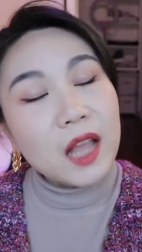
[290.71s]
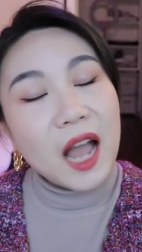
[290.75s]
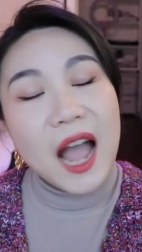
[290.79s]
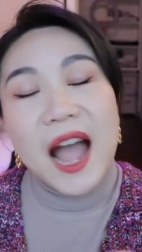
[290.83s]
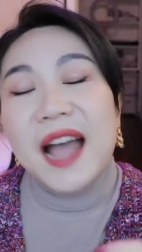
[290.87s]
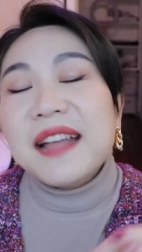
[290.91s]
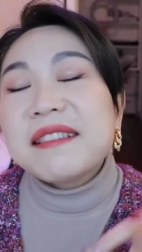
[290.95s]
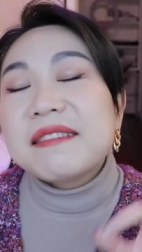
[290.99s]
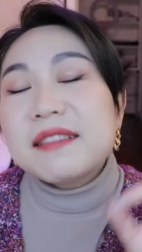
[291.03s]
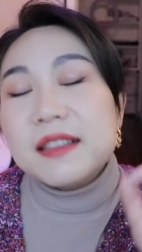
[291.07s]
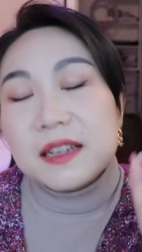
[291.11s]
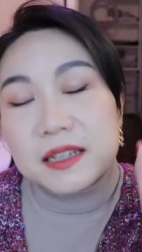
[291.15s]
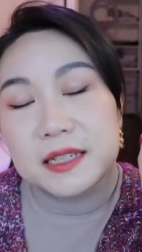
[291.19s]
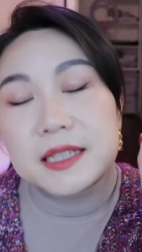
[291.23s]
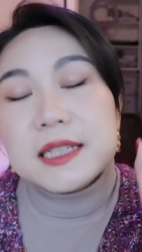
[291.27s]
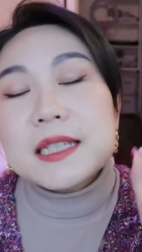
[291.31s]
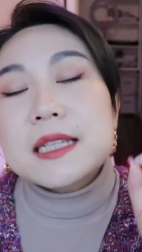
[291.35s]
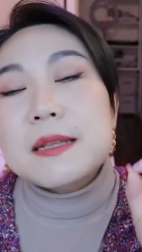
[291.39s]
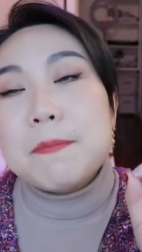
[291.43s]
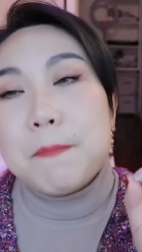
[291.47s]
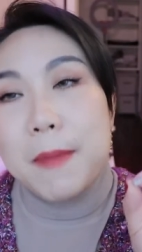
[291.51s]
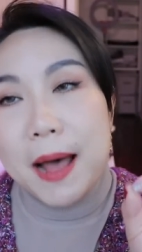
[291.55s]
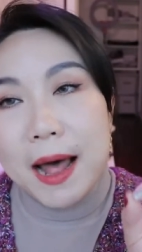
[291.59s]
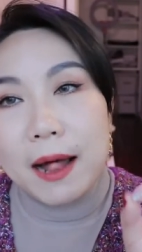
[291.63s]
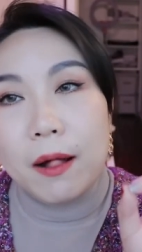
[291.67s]
And the
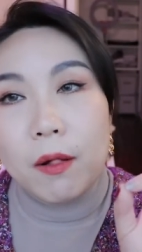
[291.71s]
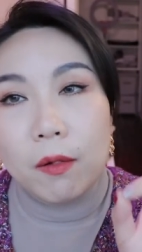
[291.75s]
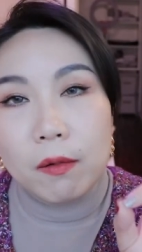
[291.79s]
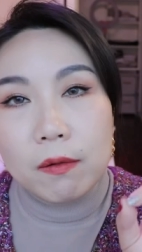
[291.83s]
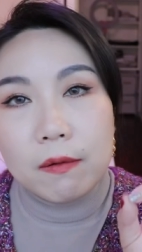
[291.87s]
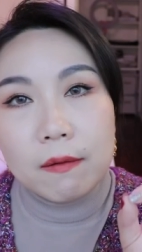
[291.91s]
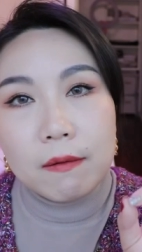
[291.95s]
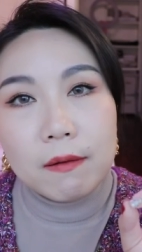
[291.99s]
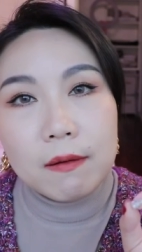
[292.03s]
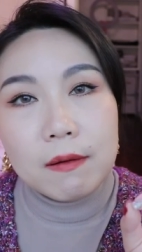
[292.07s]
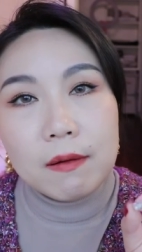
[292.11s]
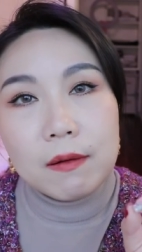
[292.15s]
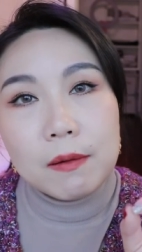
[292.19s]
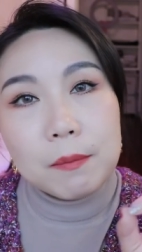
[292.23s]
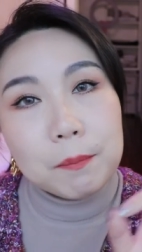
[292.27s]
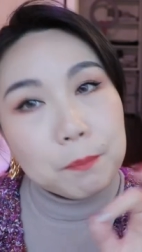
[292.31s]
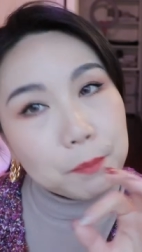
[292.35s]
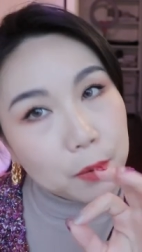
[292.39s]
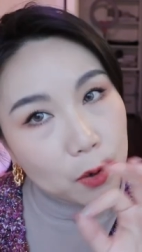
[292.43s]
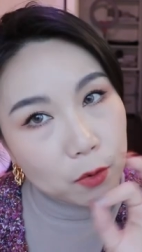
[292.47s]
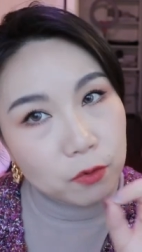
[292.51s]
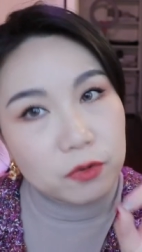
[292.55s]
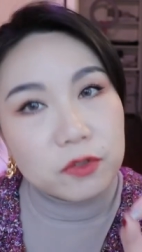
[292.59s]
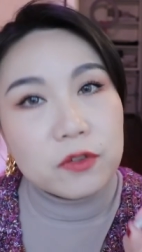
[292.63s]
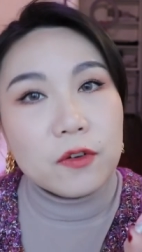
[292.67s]
smell,
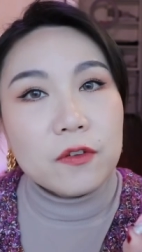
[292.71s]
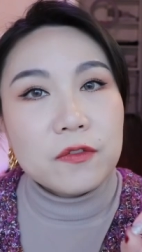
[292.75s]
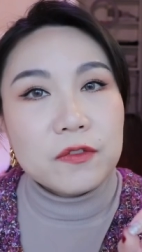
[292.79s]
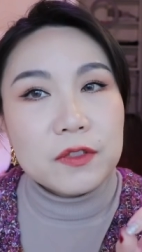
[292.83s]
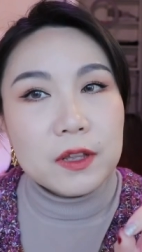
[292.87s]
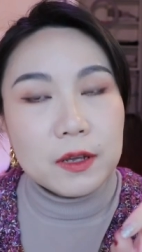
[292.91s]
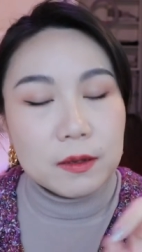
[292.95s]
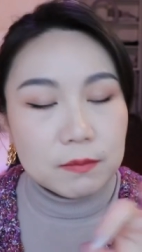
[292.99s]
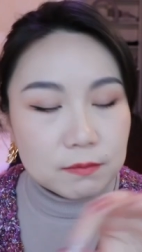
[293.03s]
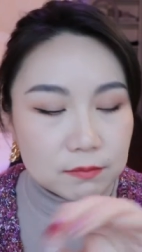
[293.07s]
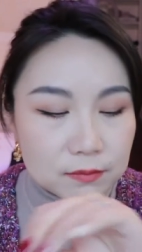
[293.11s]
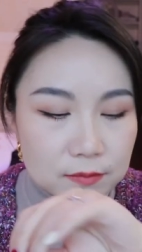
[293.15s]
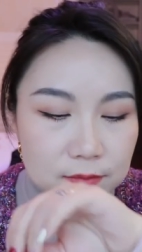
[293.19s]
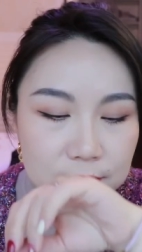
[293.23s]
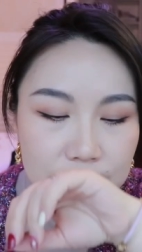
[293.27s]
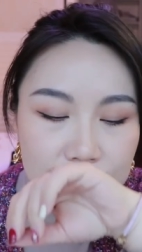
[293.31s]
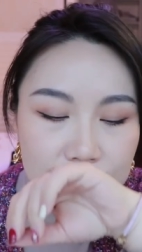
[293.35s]
both of them,